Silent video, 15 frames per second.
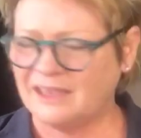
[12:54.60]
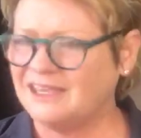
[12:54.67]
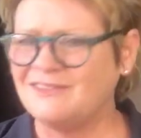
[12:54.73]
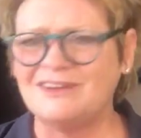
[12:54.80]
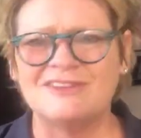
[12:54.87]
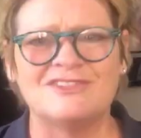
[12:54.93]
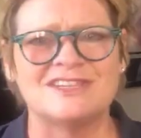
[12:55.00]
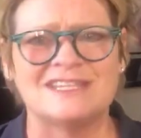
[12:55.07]

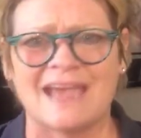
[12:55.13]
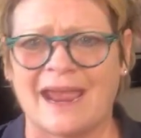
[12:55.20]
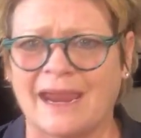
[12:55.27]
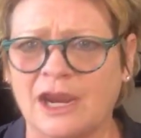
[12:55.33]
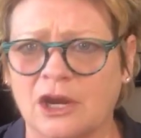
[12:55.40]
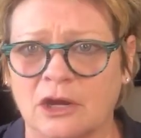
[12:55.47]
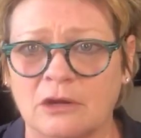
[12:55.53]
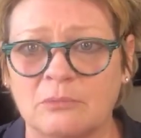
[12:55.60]
even if it's
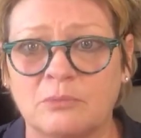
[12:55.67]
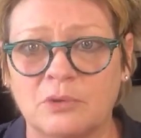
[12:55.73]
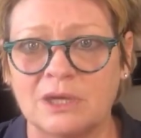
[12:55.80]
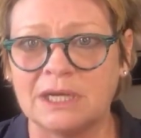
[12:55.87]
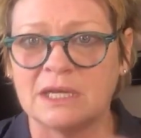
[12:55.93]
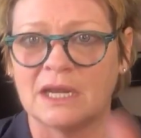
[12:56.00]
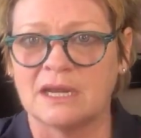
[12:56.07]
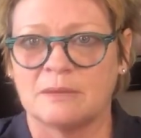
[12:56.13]
anger,
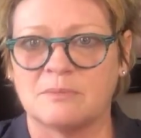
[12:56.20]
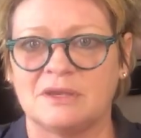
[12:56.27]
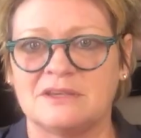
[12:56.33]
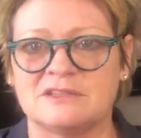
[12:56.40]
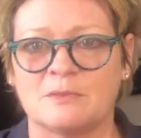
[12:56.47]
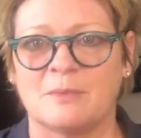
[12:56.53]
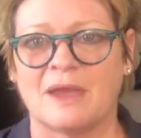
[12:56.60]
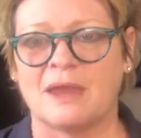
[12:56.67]
put it on a
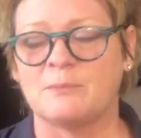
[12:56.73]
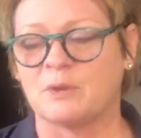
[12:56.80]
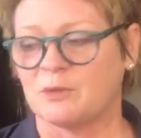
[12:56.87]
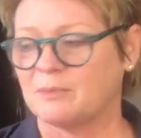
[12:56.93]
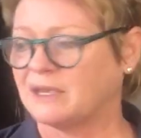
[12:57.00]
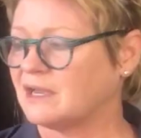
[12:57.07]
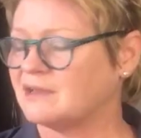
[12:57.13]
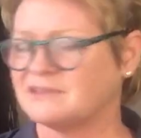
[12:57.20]
piece of paper
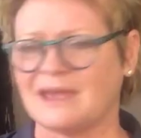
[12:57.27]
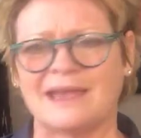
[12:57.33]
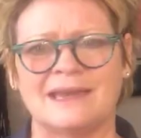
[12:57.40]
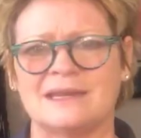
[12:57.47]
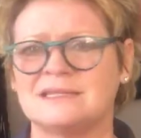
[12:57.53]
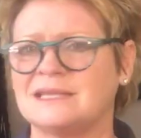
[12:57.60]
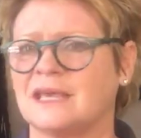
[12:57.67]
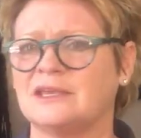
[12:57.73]
because I
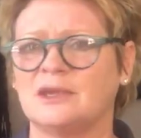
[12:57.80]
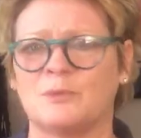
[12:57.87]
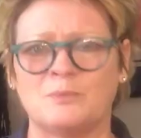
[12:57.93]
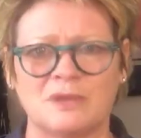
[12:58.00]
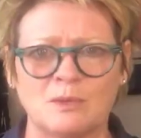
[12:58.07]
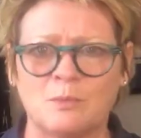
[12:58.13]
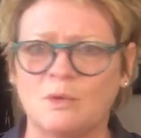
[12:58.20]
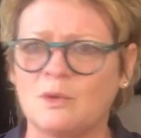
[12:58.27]
got to tell you,
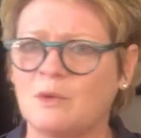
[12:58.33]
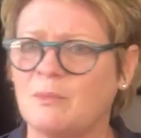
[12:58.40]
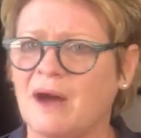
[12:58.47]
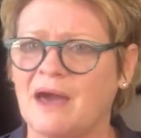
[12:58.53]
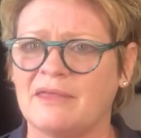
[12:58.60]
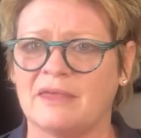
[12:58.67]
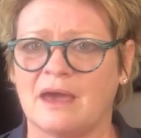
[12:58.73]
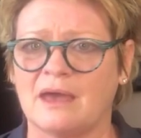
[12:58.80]
people will
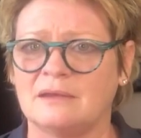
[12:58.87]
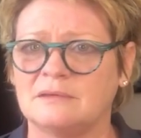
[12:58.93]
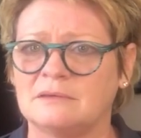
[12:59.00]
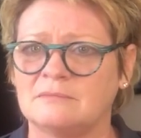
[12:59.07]
buy that.